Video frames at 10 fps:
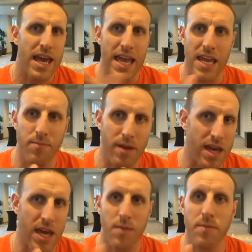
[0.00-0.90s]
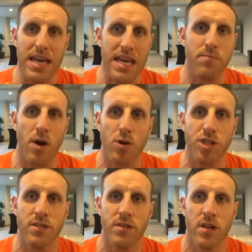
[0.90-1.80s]
hitting me in
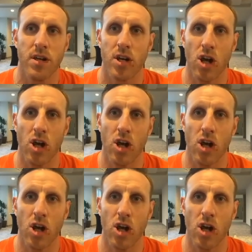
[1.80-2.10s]
motion,